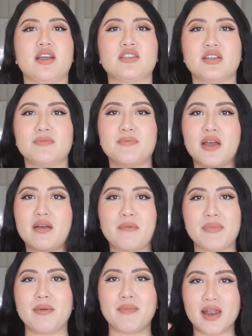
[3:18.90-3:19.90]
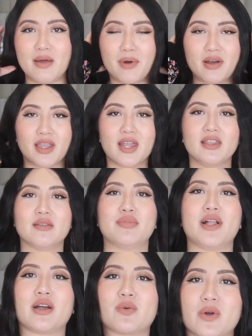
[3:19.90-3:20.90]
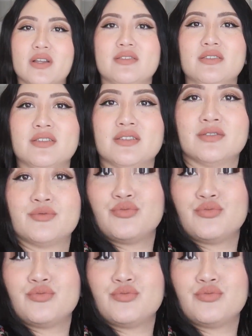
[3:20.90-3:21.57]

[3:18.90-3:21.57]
actually I'm not, I'm not mad about getting the black one.